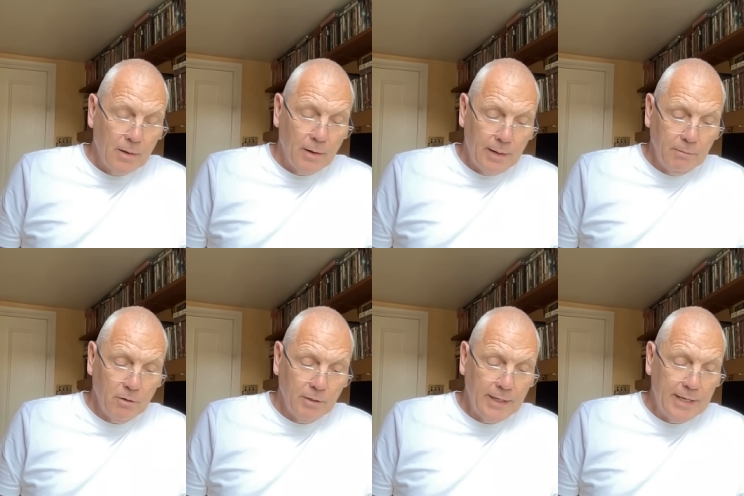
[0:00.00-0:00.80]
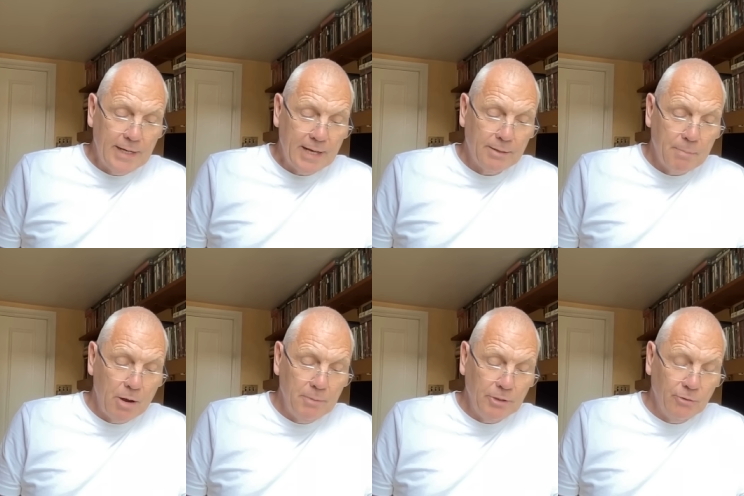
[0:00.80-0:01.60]
I'm kind of getting at the
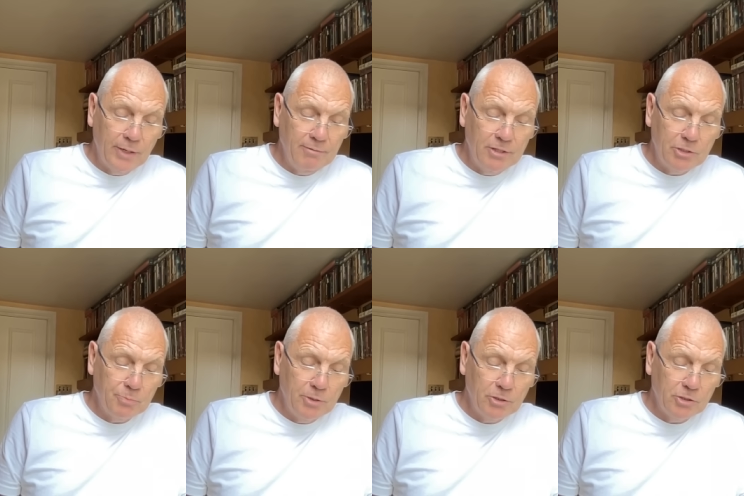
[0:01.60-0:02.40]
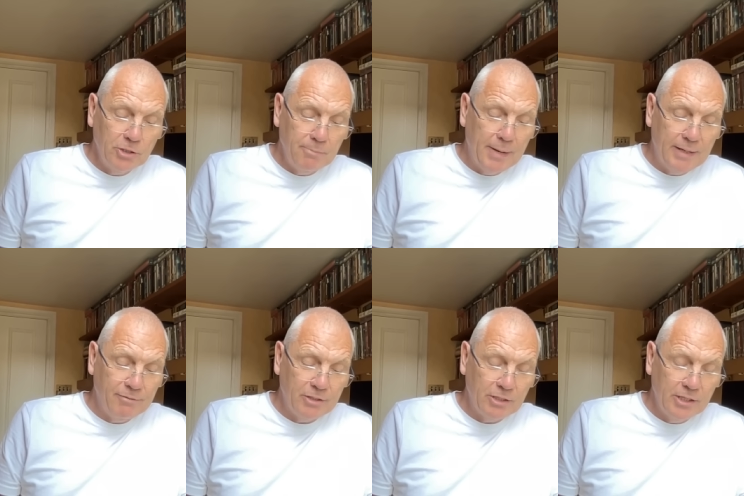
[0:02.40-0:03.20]
moment you're giving this person the
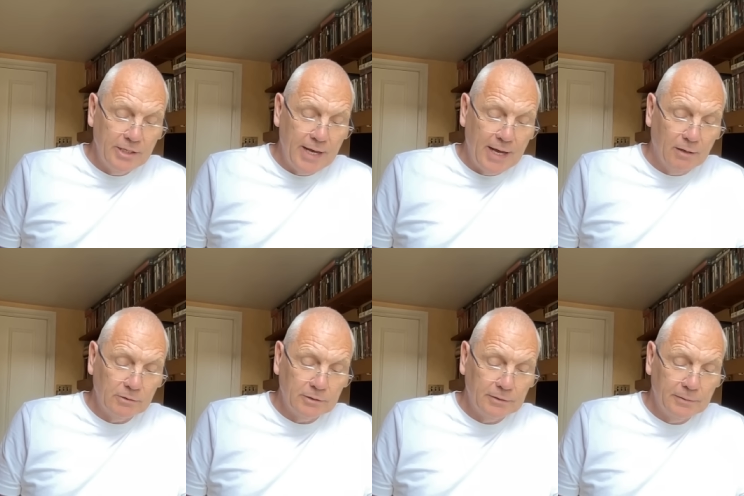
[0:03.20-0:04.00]
benefit of the doubt.